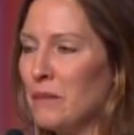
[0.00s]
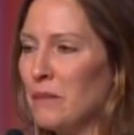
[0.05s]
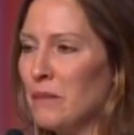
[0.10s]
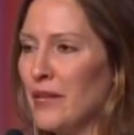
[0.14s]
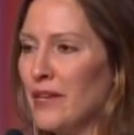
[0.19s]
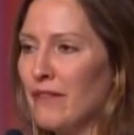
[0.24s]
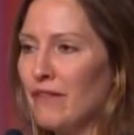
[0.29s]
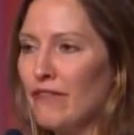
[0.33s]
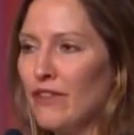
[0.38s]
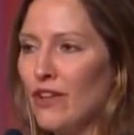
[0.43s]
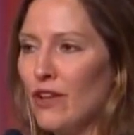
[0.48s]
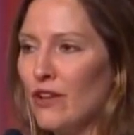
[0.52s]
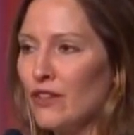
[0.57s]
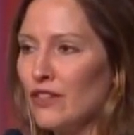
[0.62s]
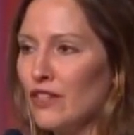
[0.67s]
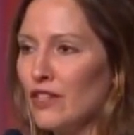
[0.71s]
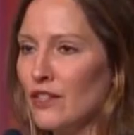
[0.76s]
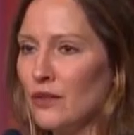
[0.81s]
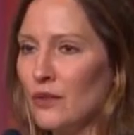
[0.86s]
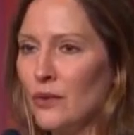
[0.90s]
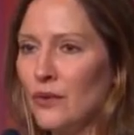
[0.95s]
pitfalls
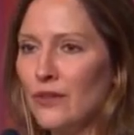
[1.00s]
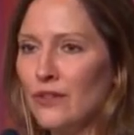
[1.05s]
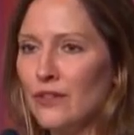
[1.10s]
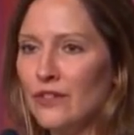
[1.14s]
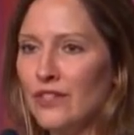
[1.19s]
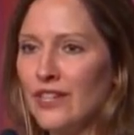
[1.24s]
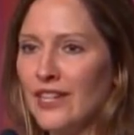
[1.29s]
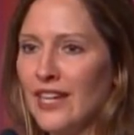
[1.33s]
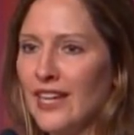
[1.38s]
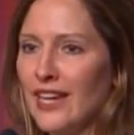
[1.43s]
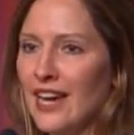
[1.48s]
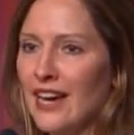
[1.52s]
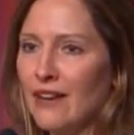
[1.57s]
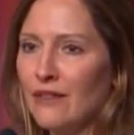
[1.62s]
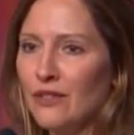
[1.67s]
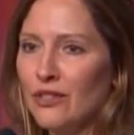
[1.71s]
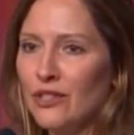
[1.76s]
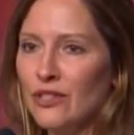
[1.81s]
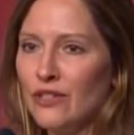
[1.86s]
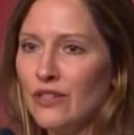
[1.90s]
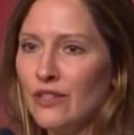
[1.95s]
that lawyers
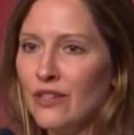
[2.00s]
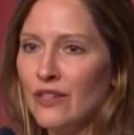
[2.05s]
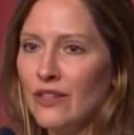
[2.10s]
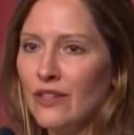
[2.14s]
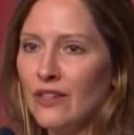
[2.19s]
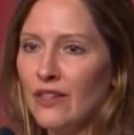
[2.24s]
encounter.